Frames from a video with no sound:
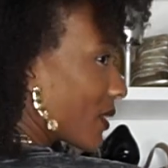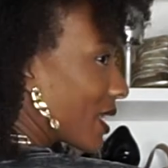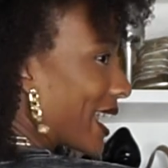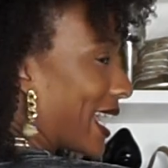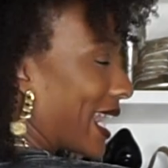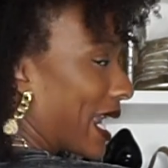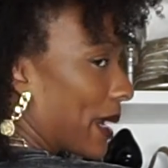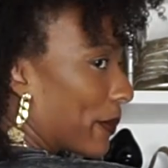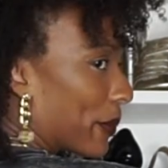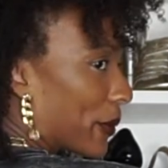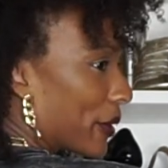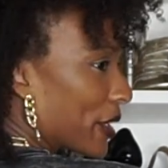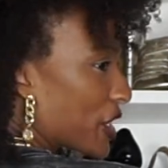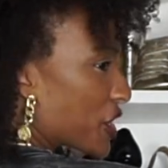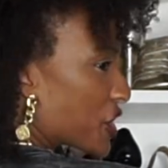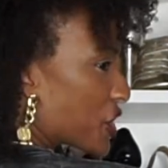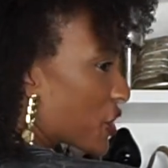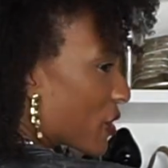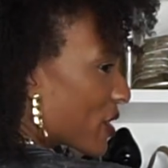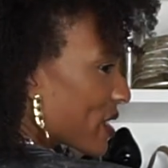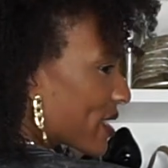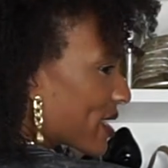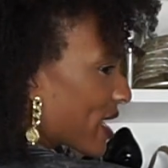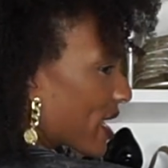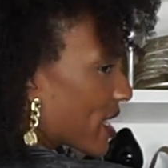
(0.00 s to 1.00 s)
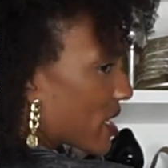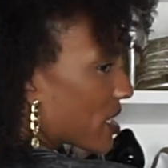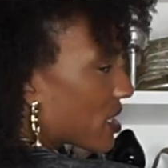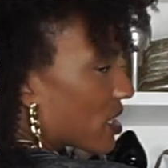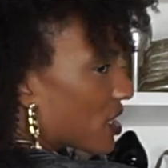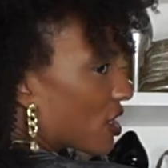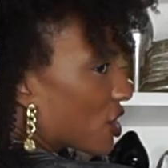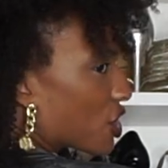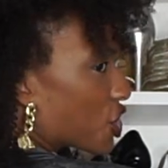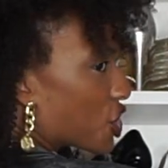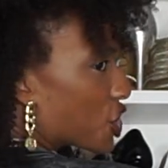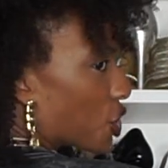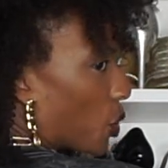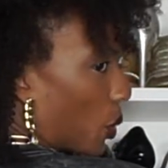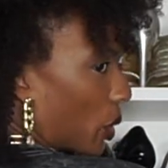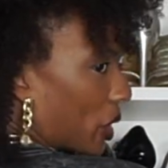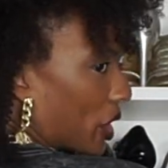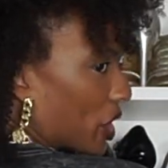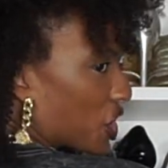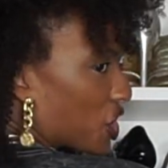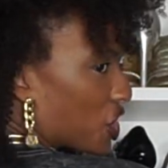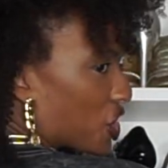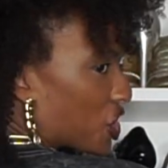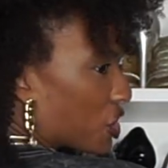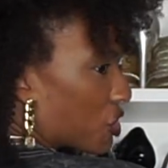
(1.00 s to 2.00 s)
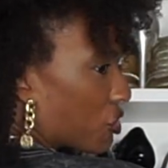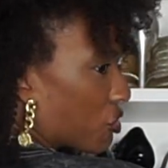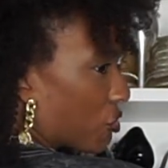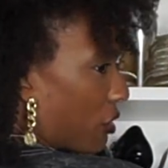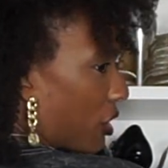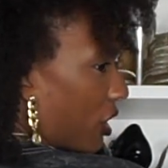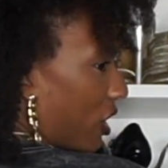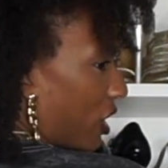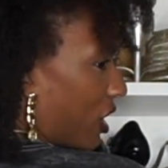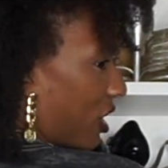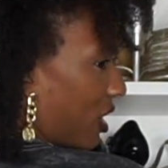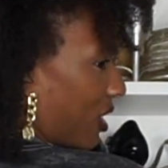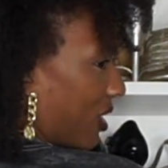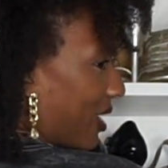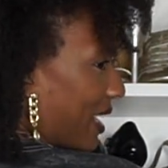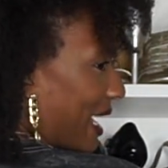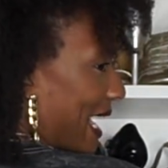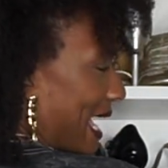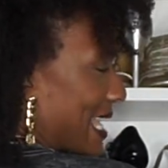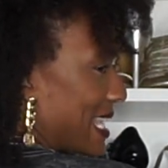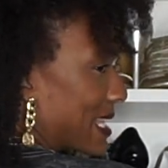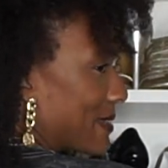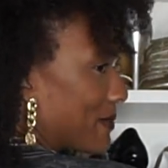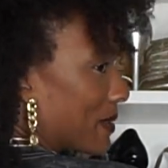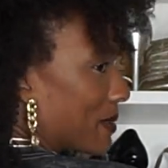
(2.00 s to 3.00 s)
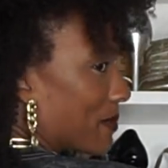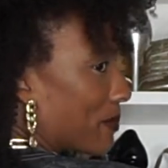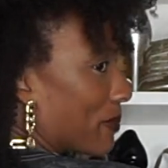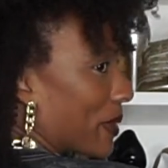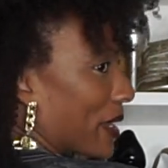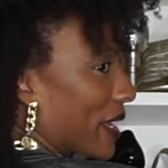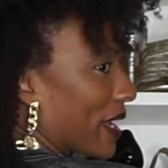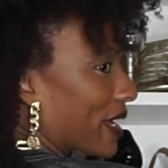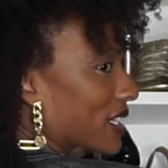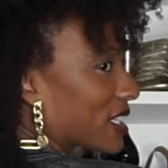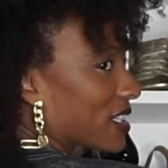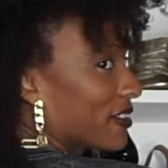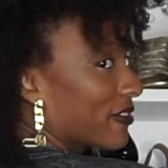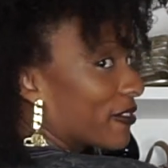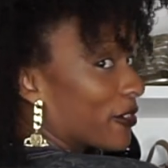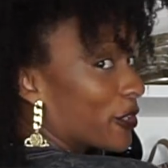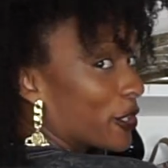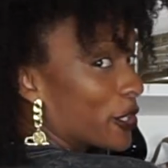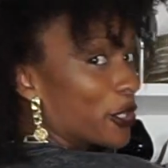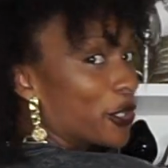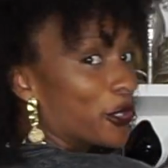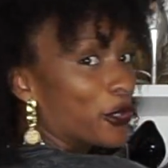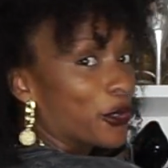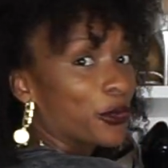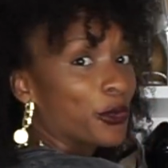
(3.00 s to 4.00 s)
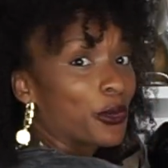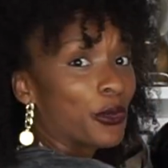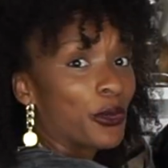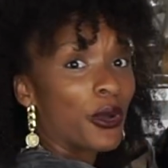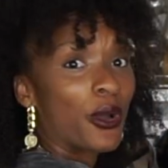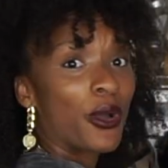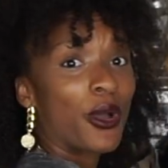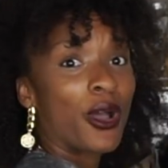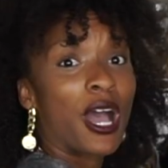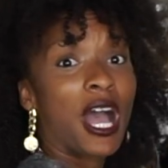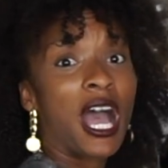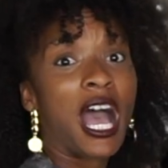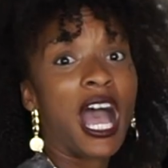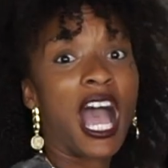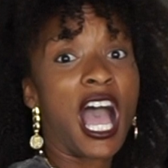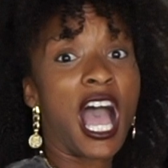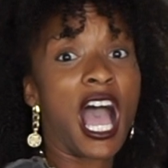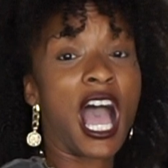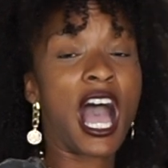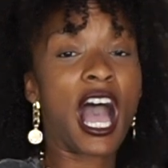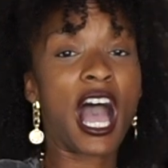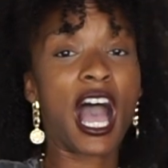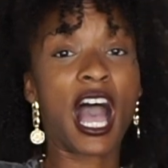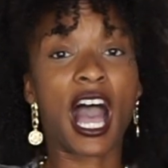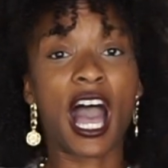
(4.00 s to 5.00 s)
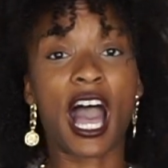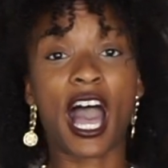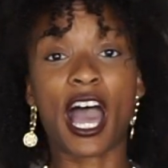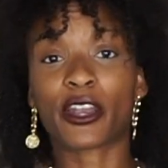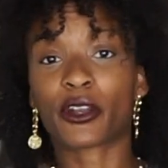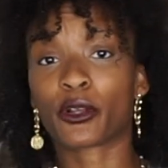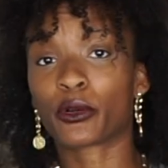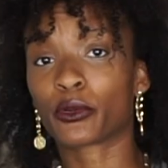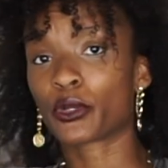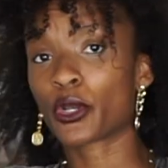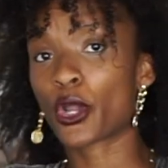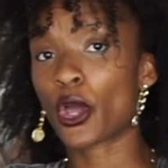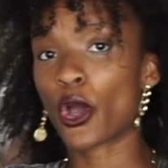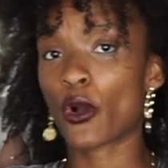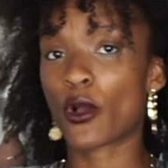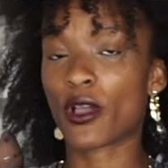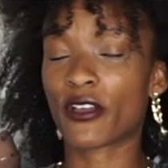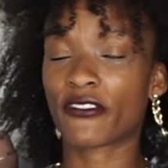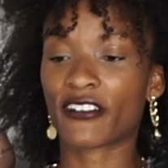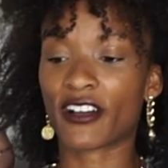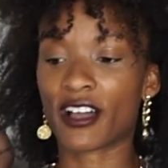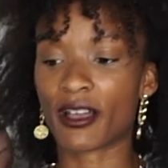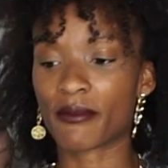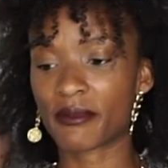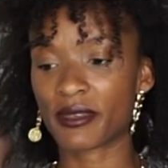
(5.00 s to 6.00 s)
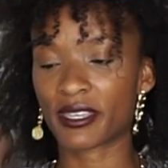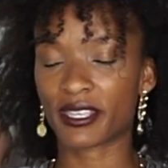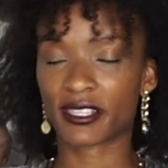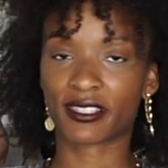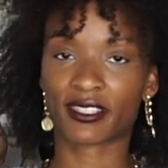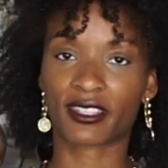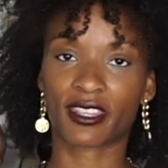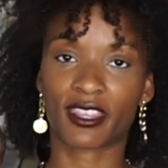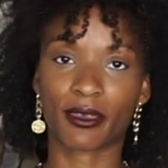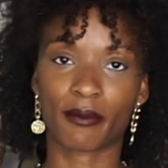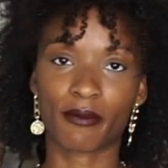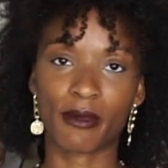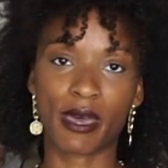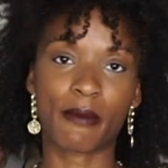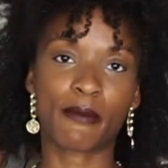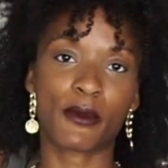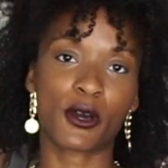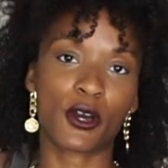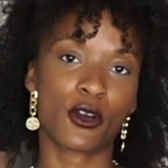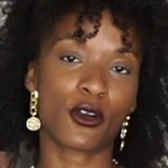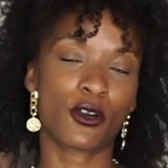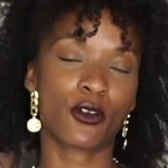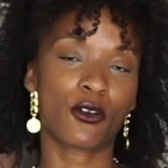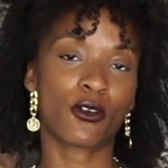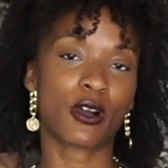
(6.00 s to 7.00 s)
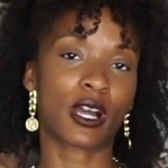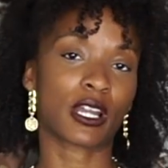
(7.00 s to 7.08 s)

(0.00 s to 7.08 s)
And I'm pretty sure it says the shortest straw has been picked for you. I don't know if I missed the memo.